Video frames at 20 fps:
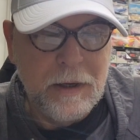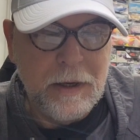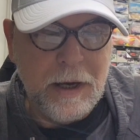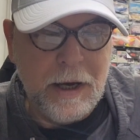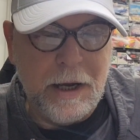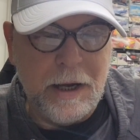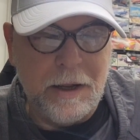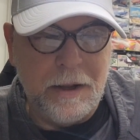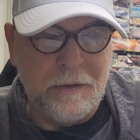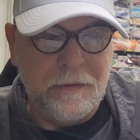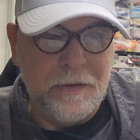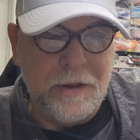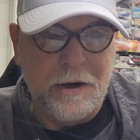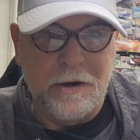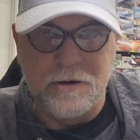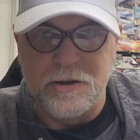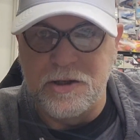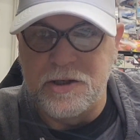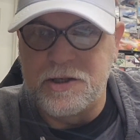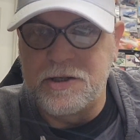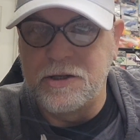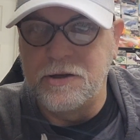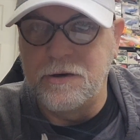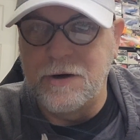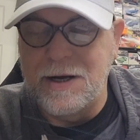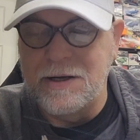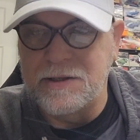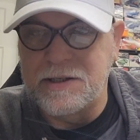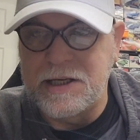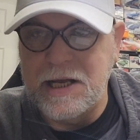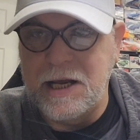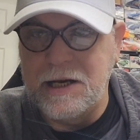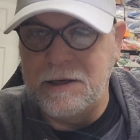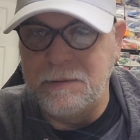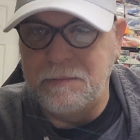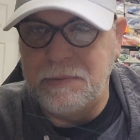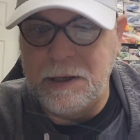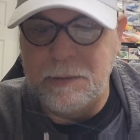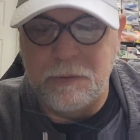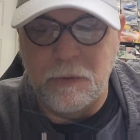and they're outstanding
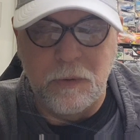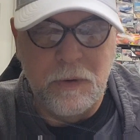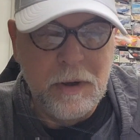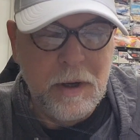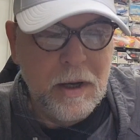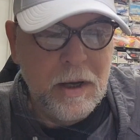people.